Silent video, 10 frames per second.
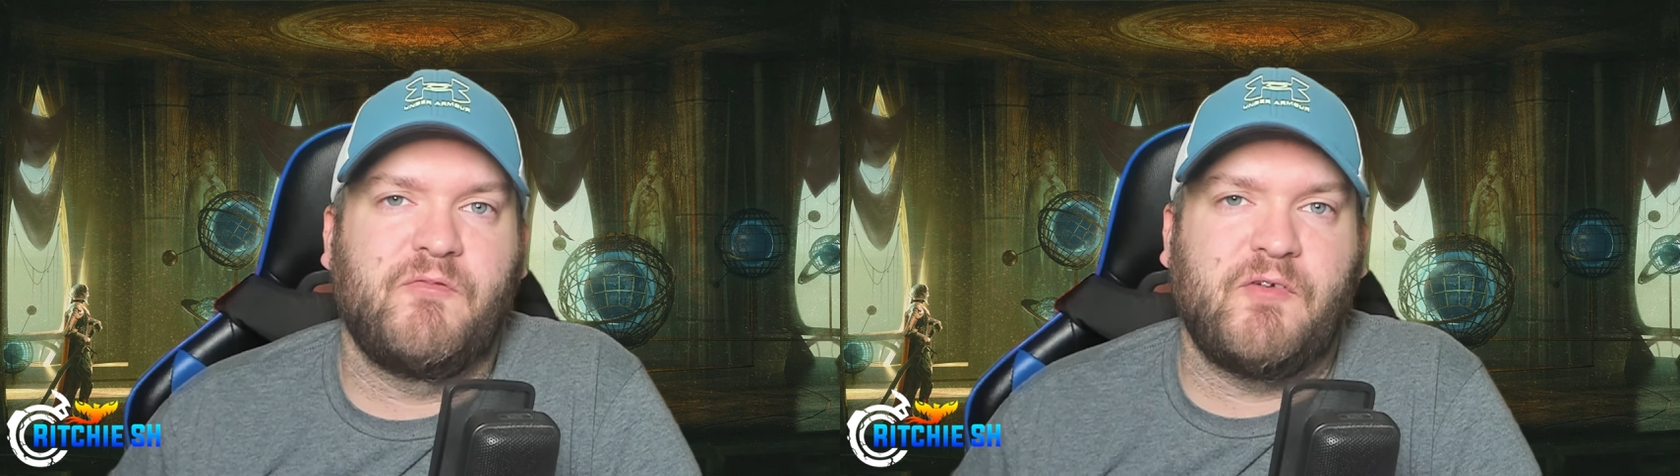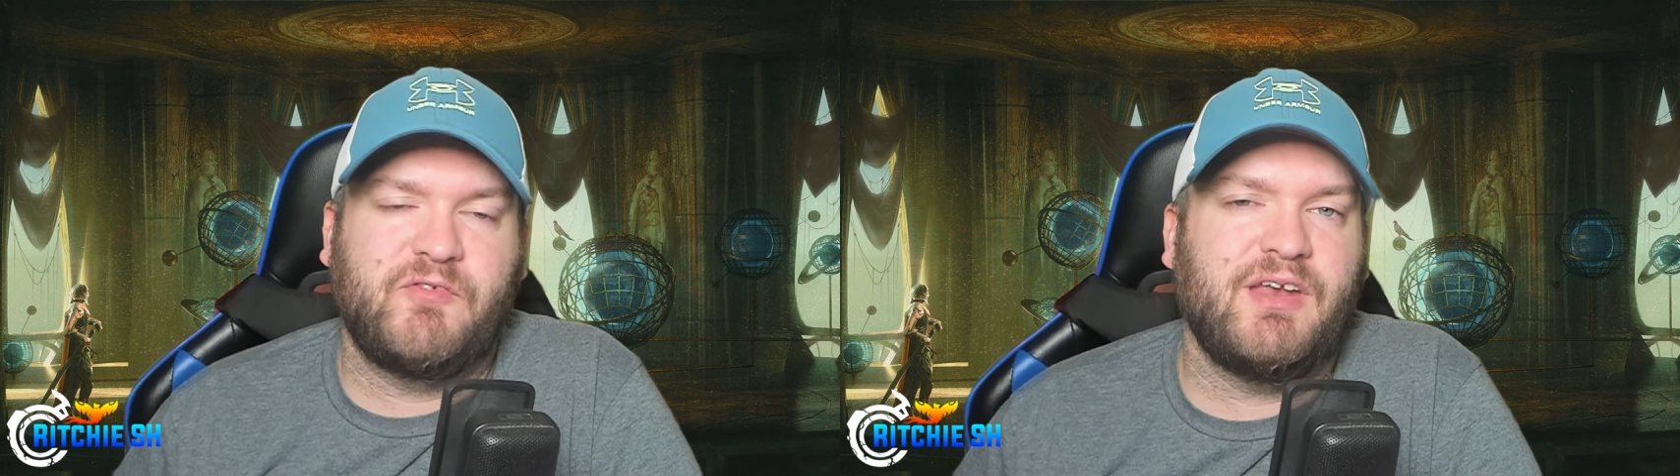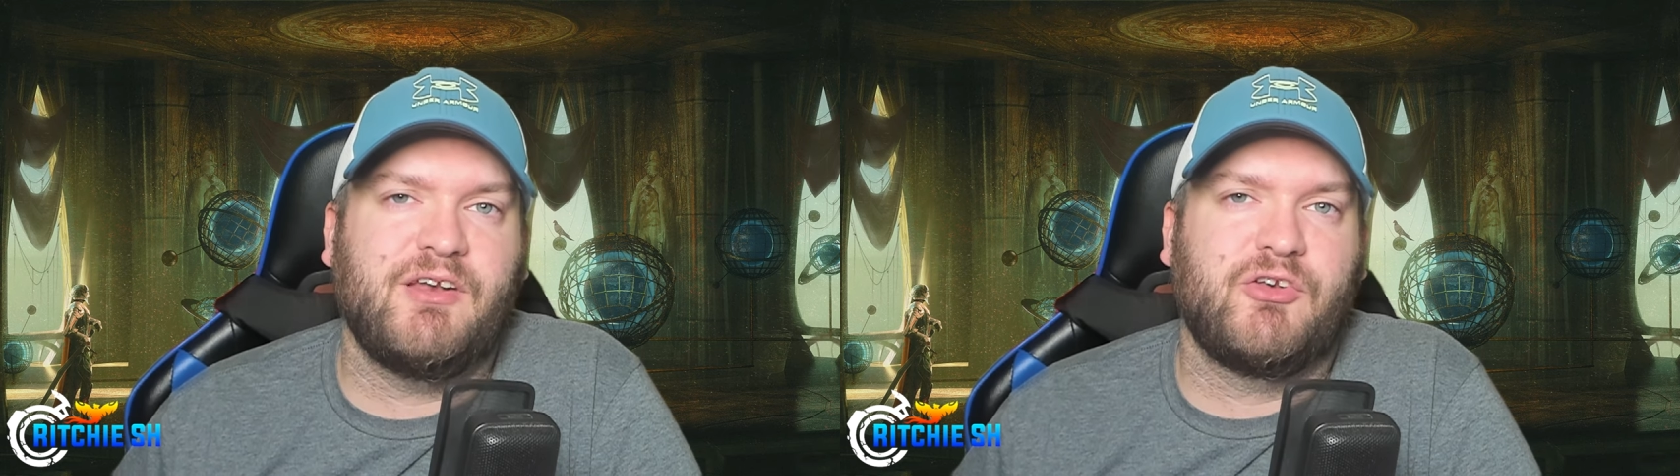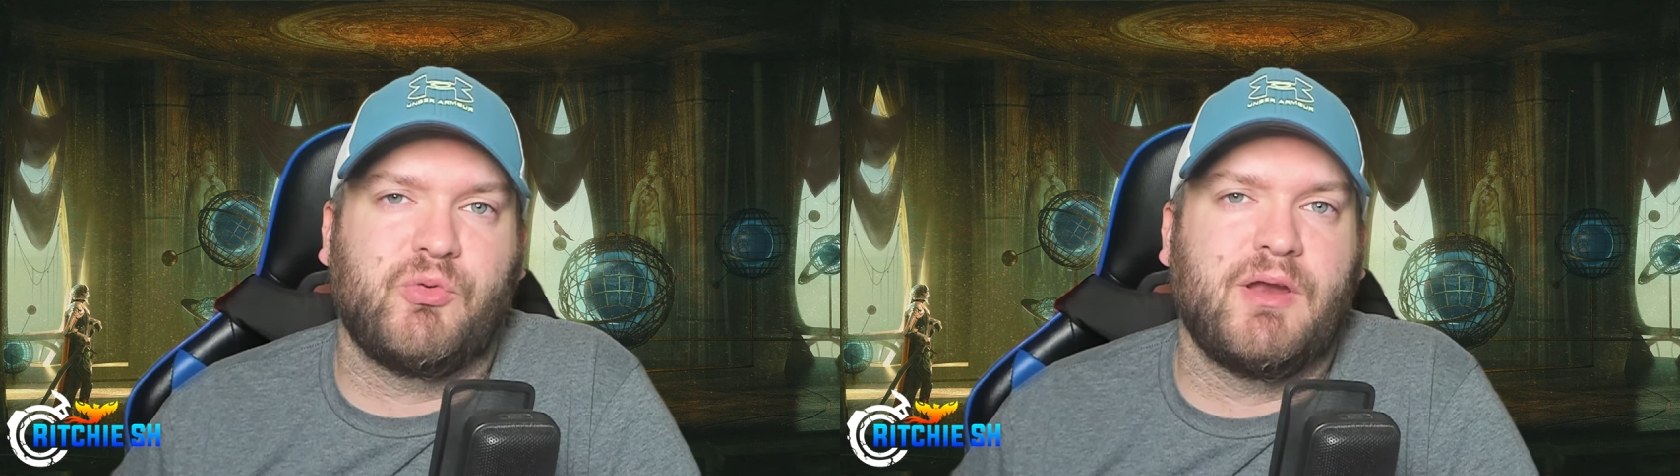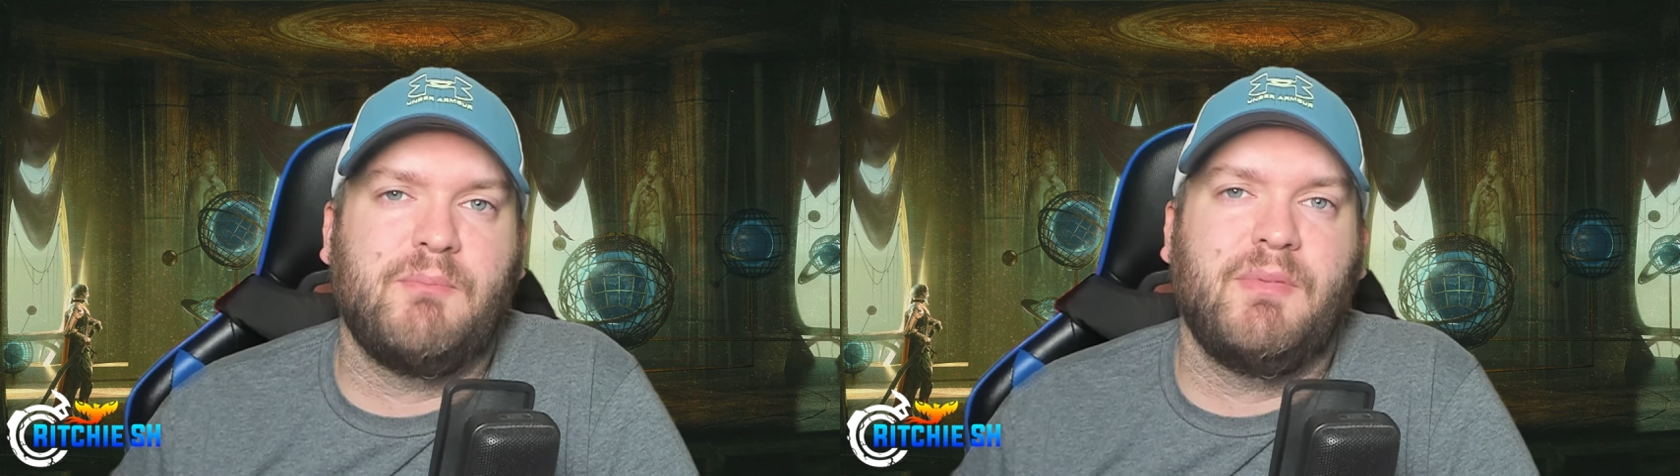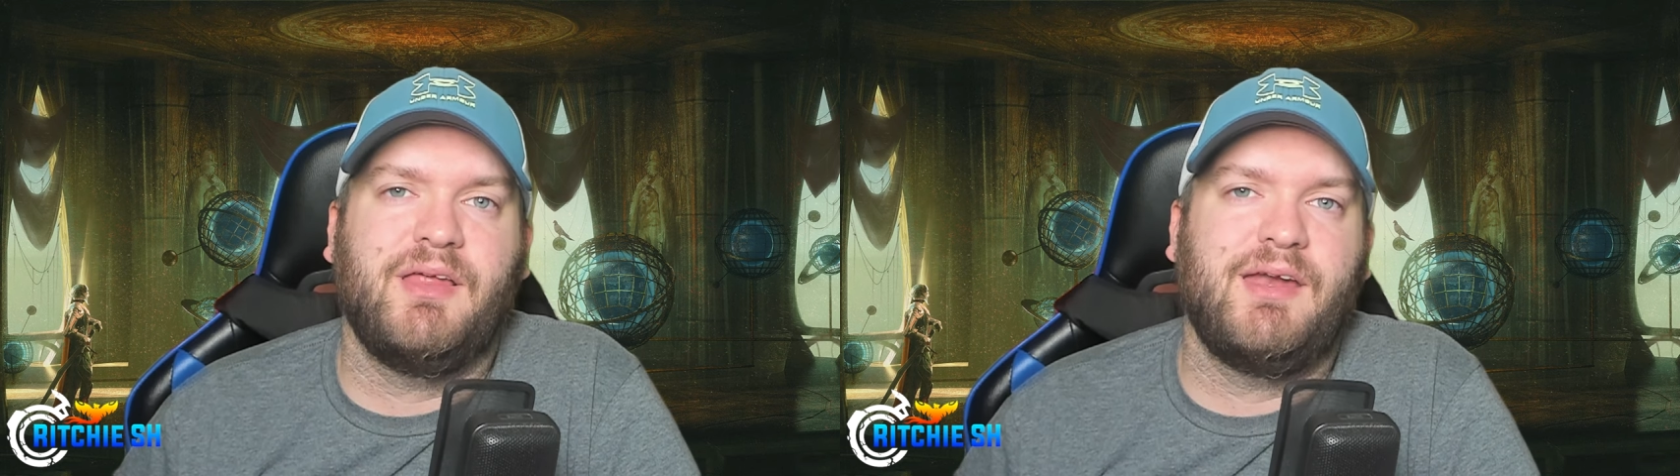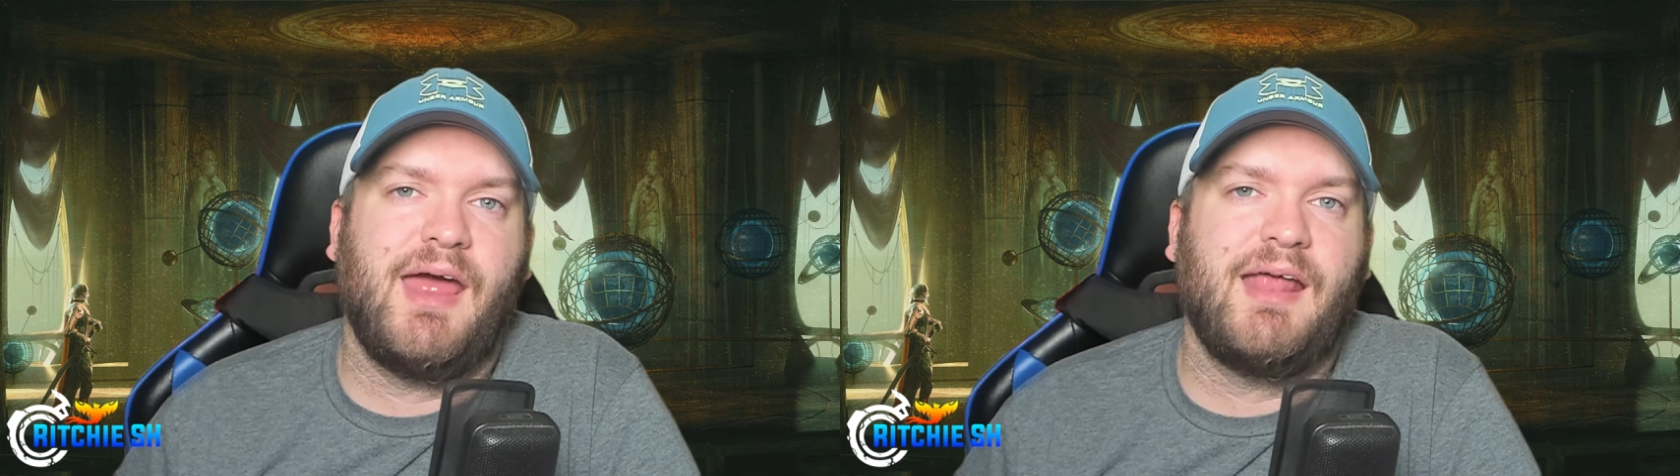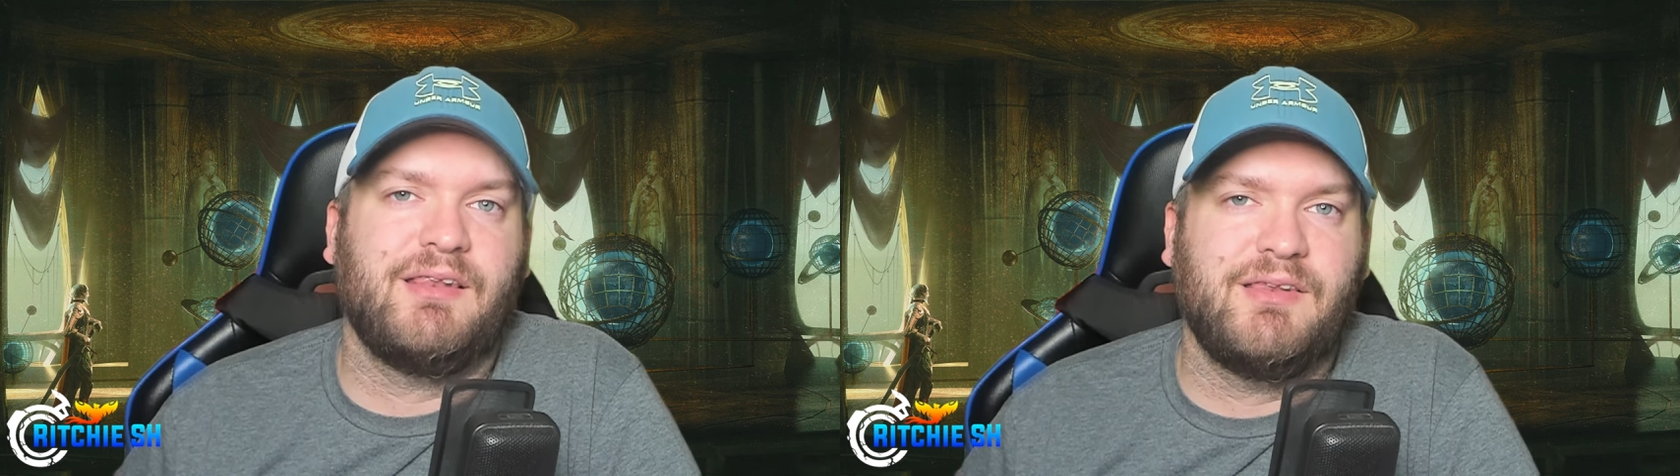15 to 20 million
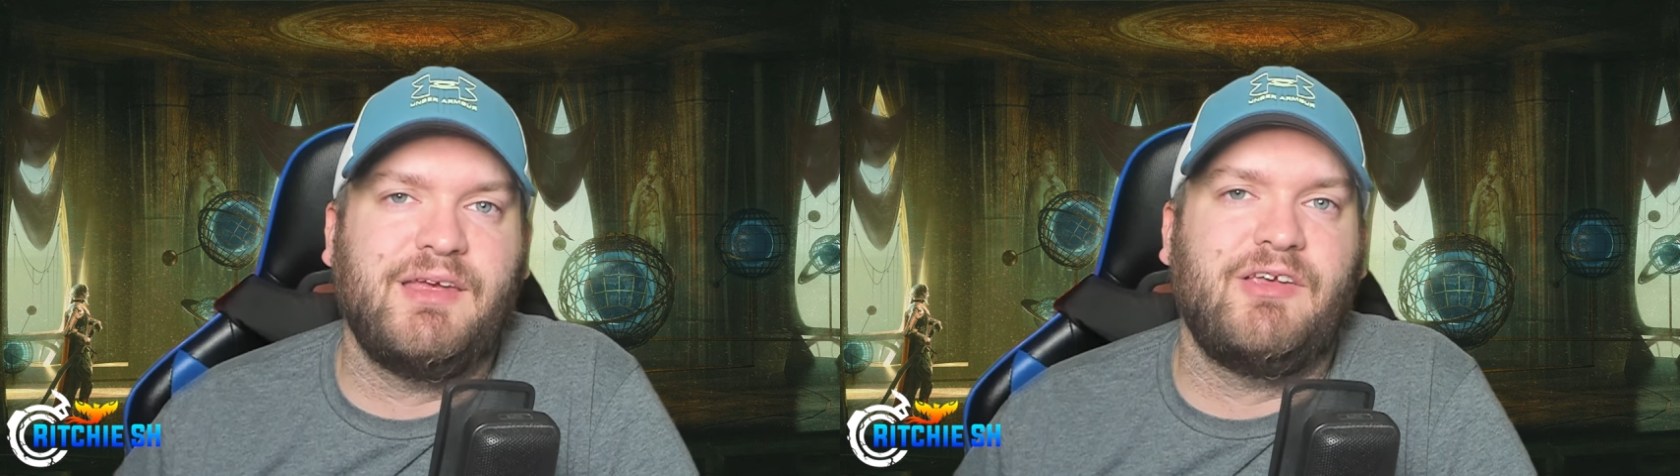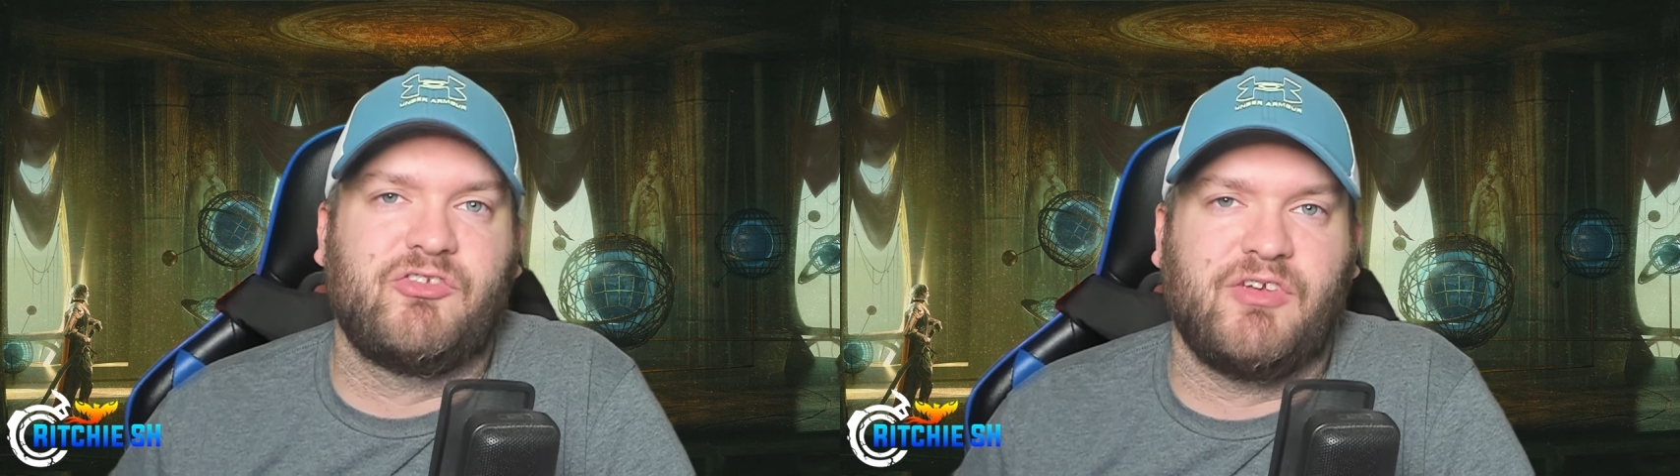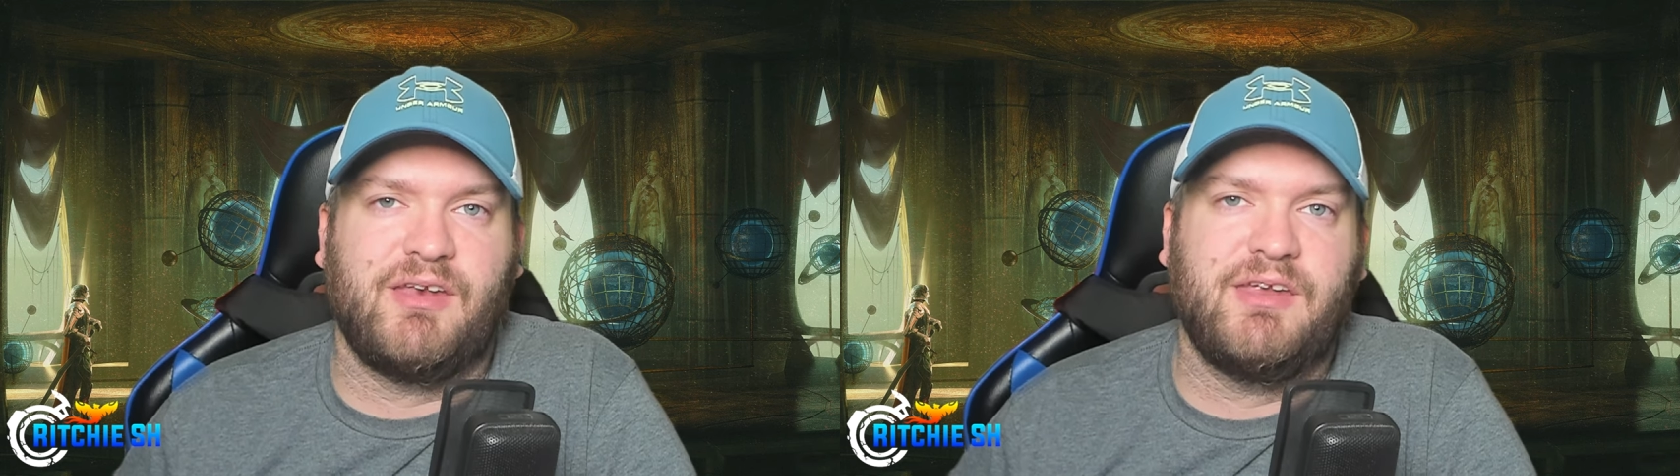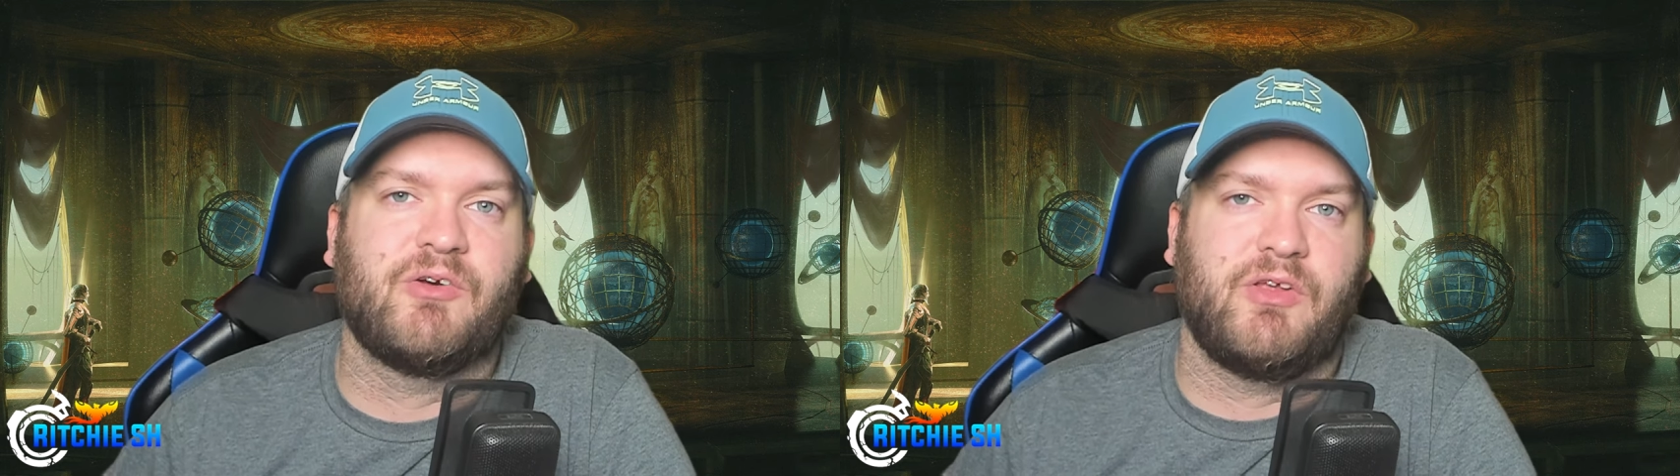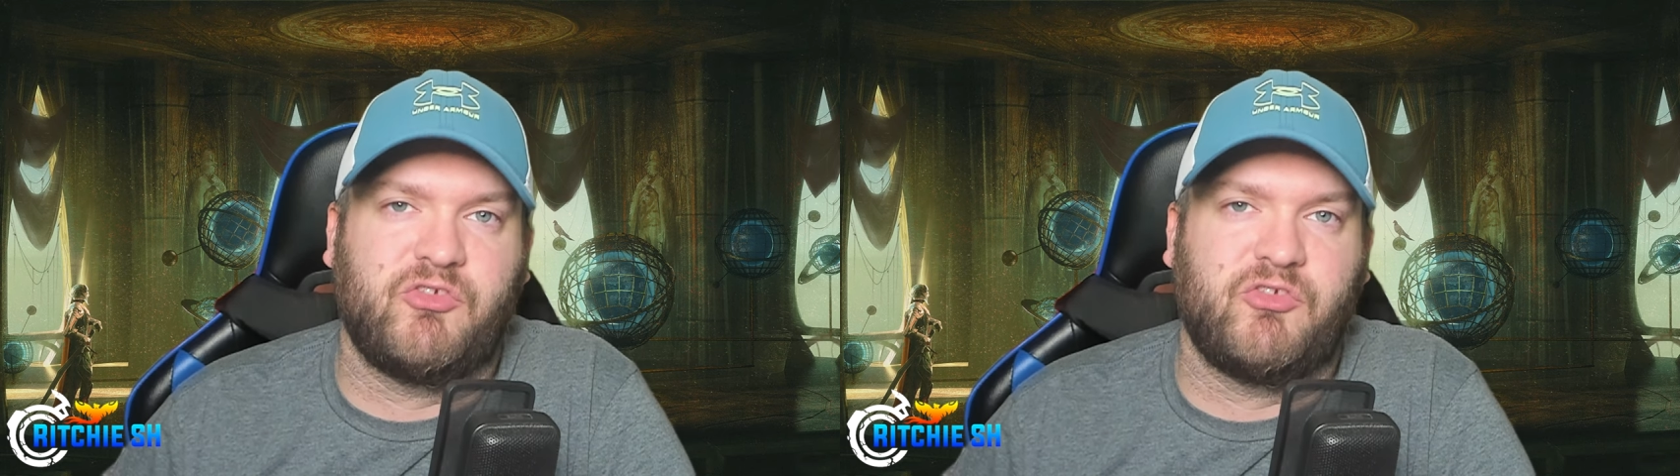at least in yearly